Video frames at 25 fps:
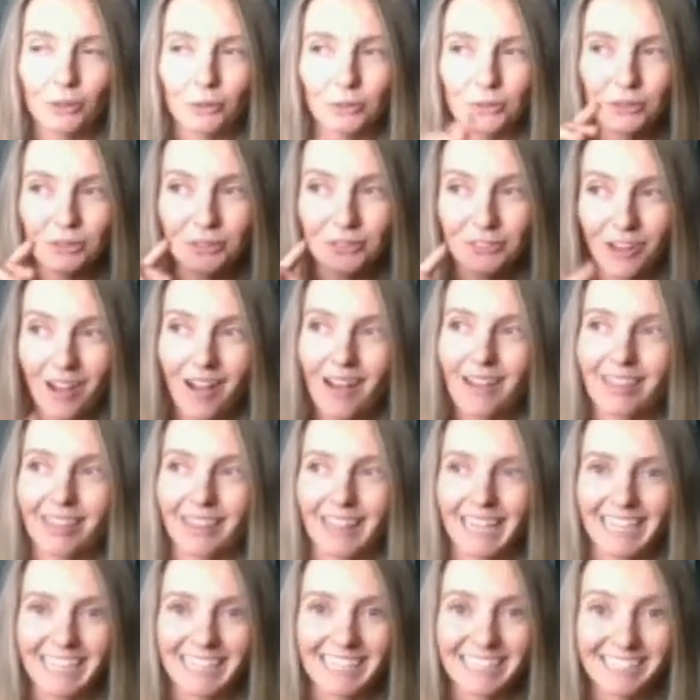those are not
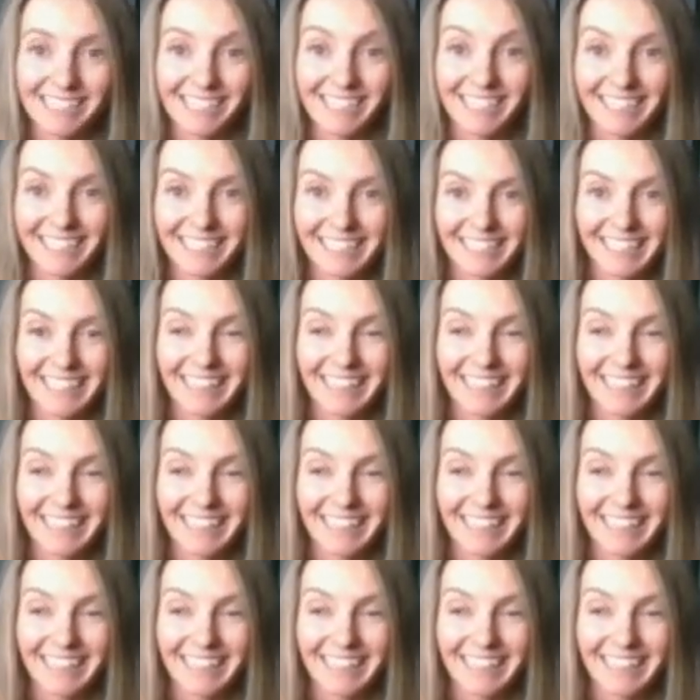light.